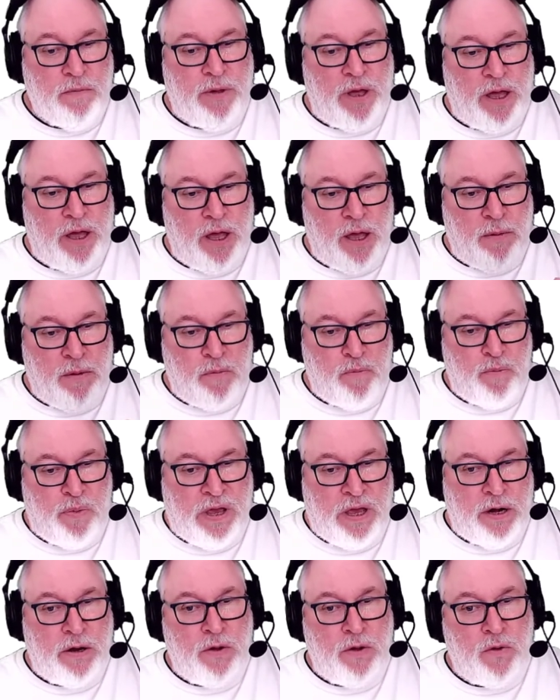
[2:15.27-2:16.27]

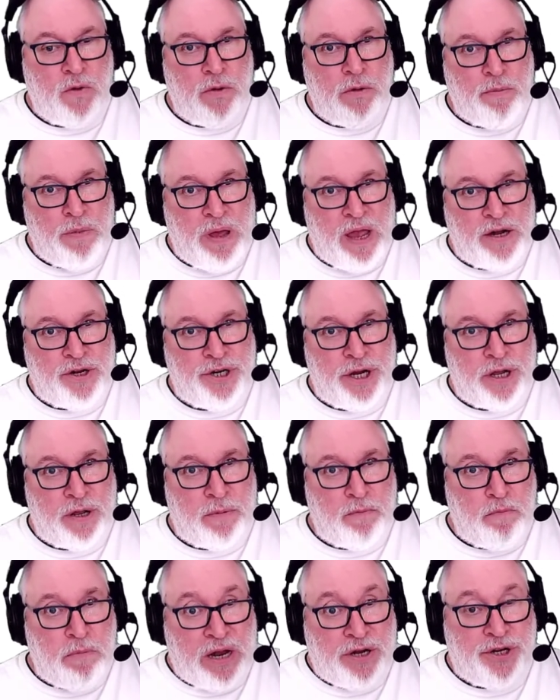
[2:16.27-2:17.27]
imperial, metric,
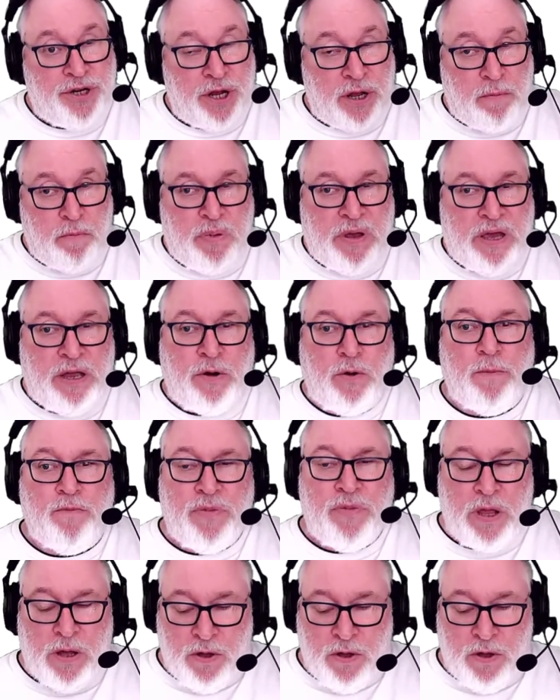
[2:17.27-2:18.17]
imperial.